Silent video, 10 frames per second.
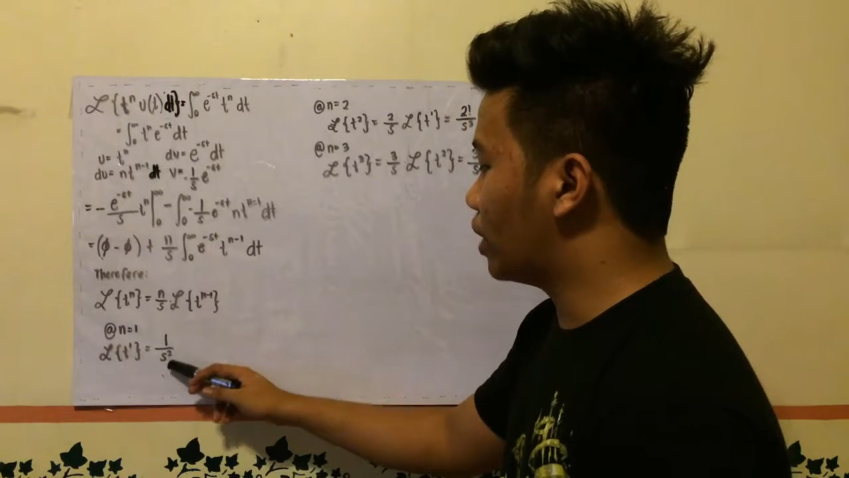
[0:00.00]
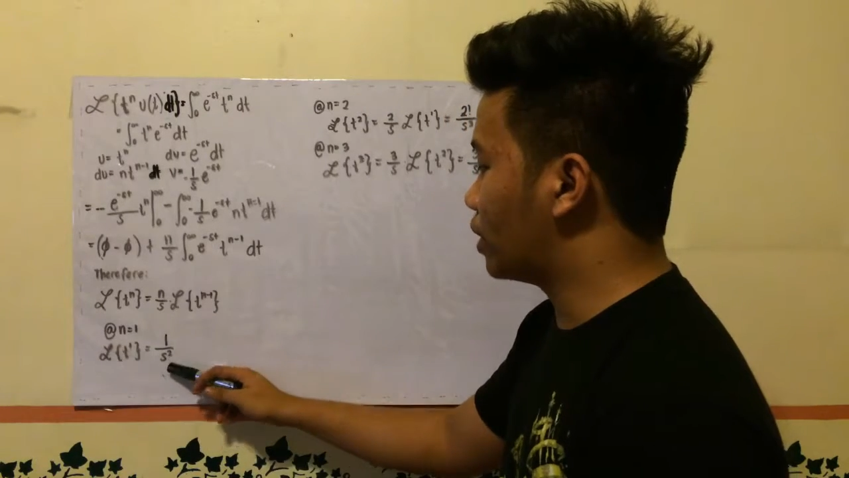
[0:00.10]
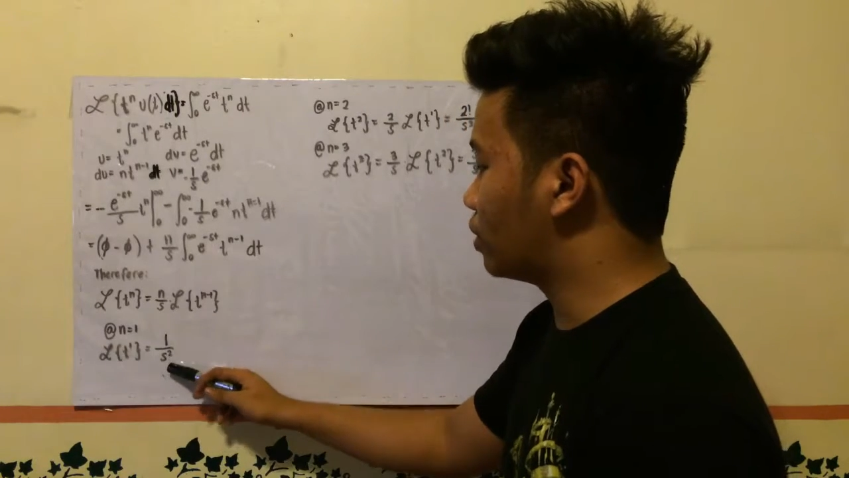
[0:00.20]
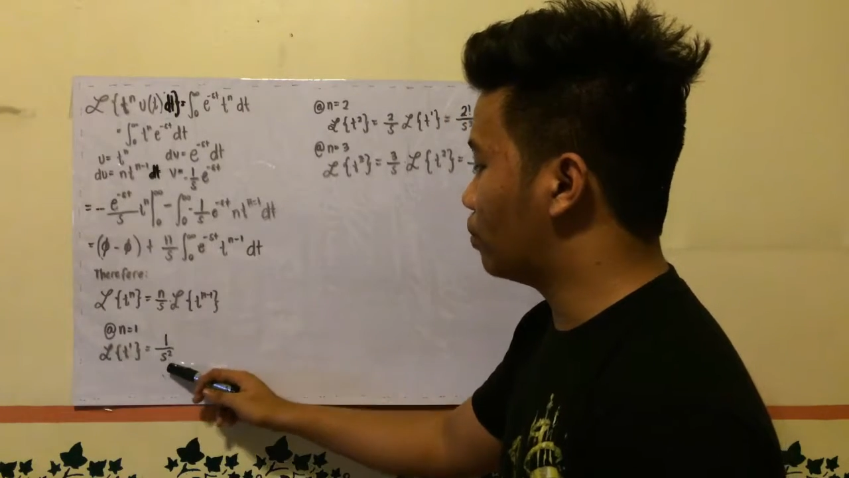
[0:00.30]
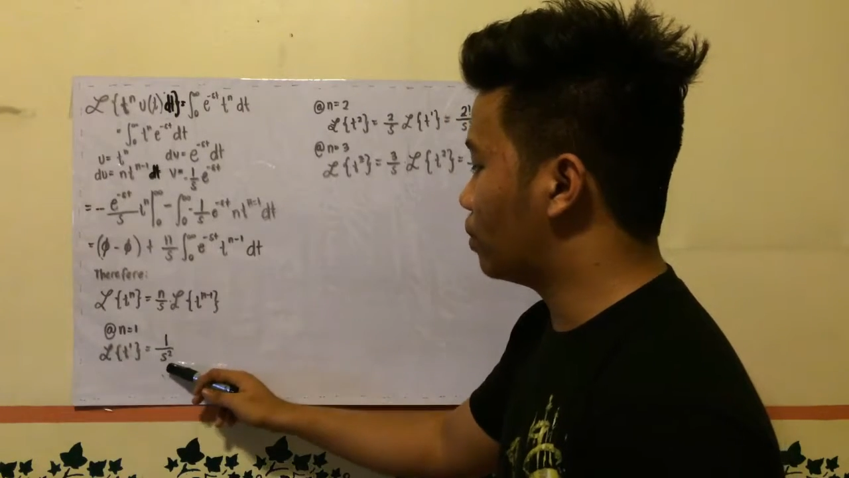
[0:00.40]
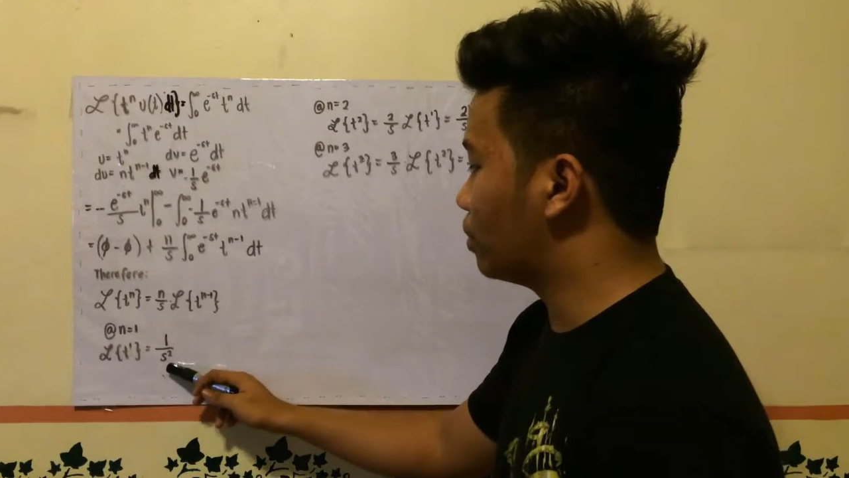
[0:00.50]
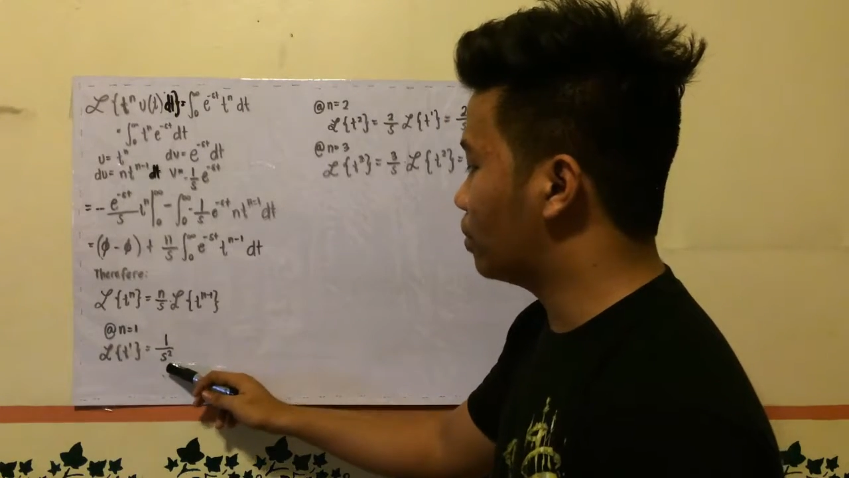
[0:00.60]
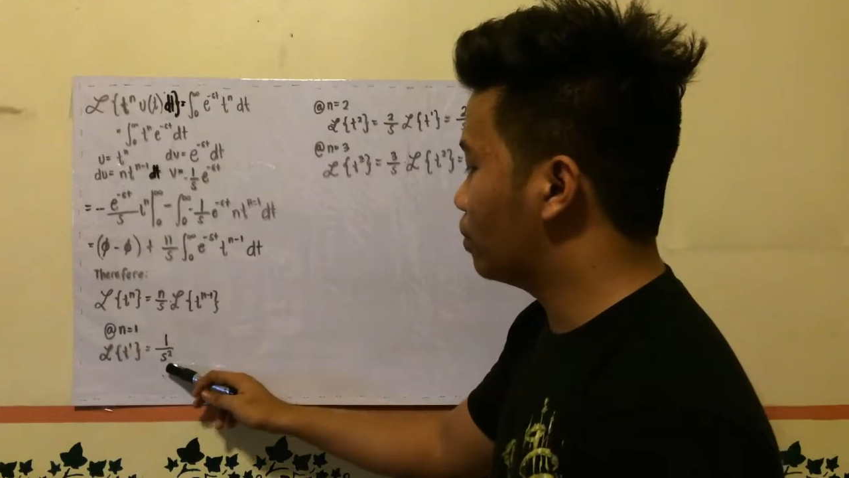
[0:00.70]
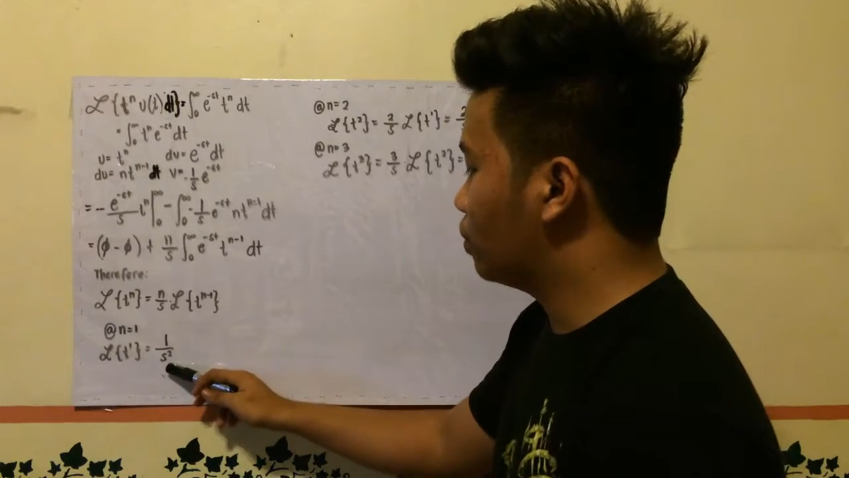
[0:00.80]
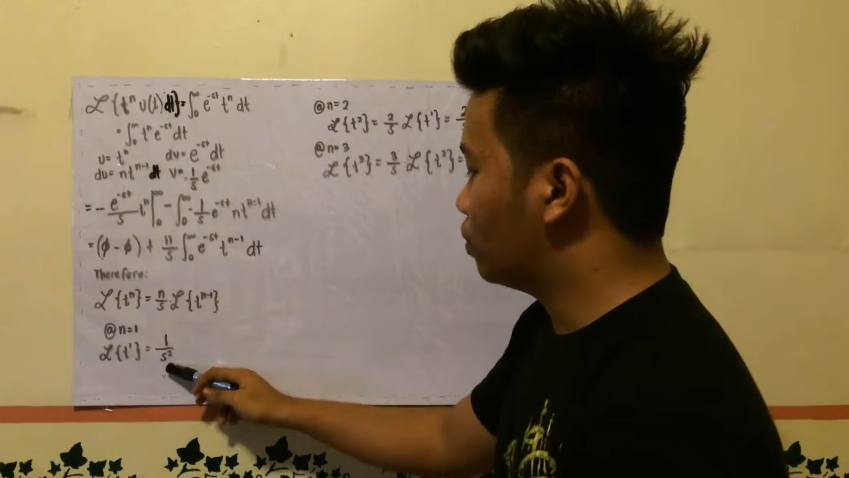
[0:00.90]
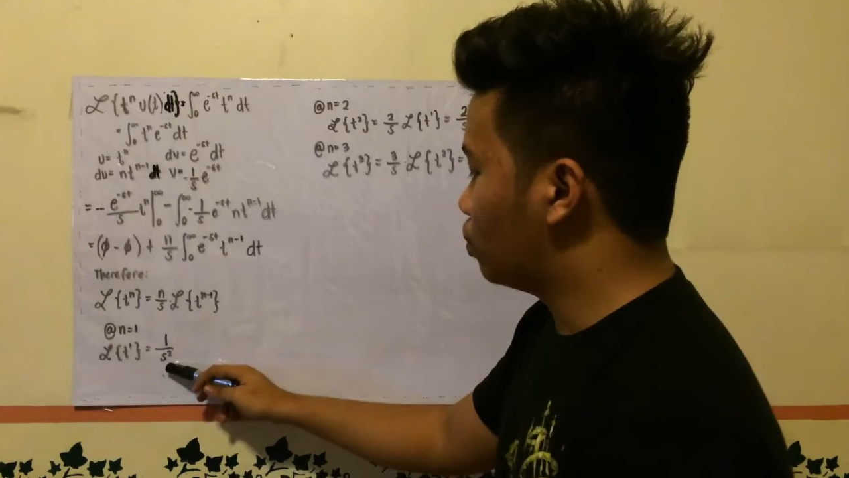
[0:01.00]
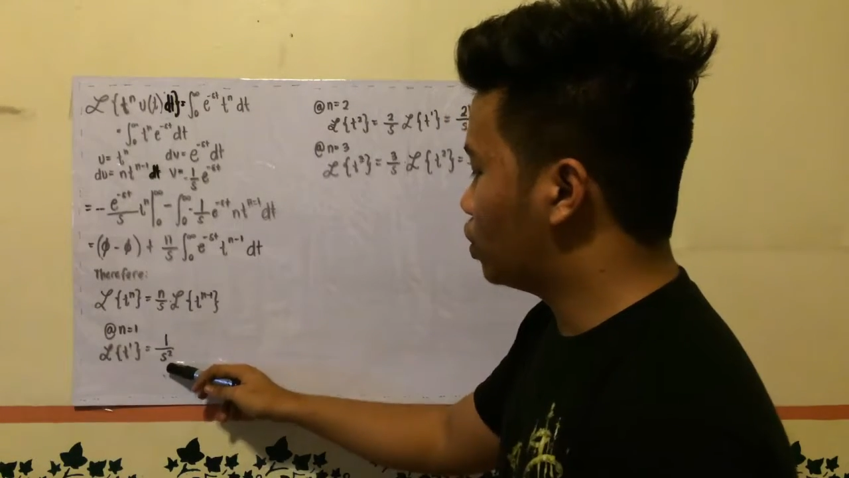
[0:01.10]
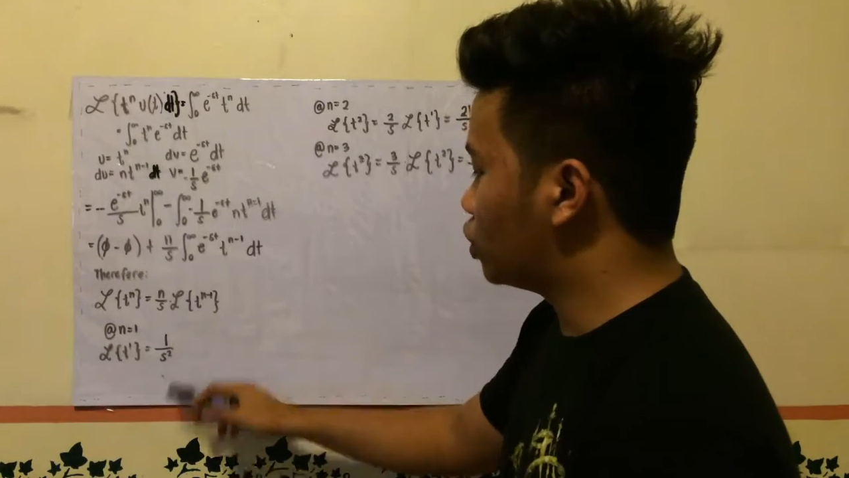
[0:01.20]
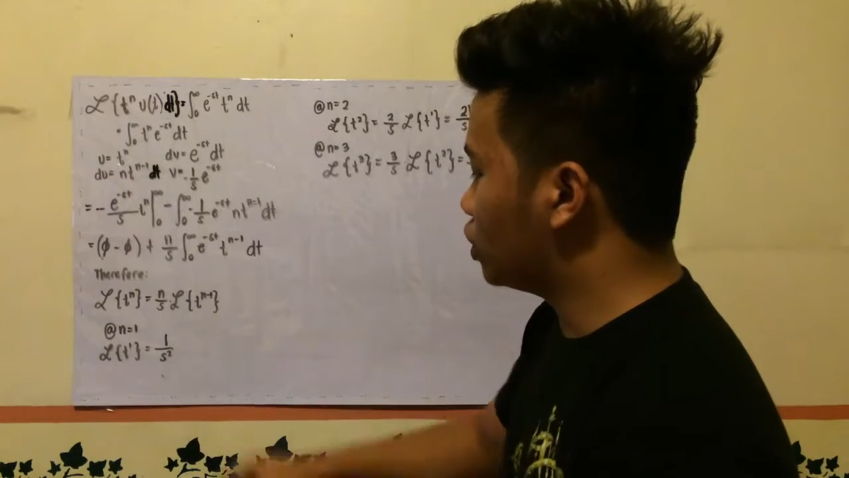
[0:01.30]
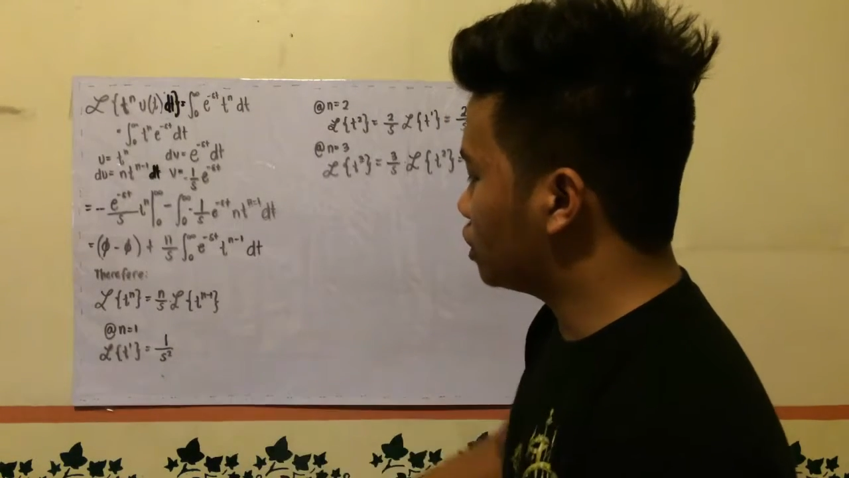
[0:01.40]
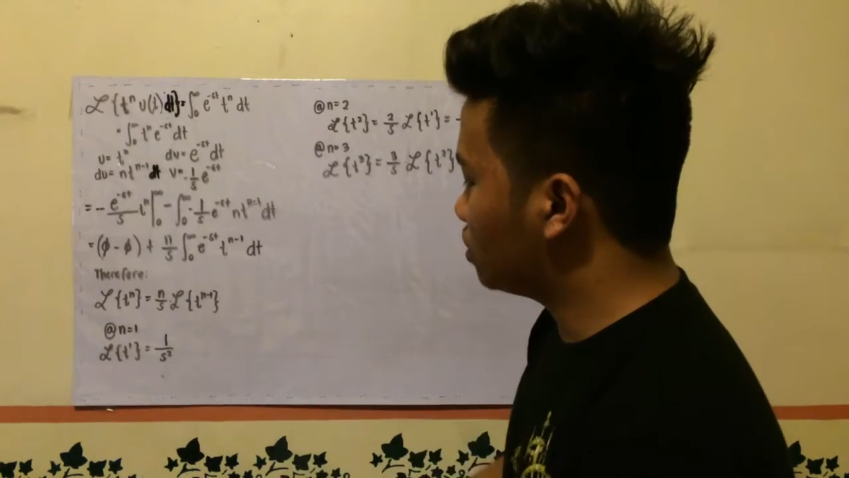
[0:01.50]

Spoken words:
s squared, which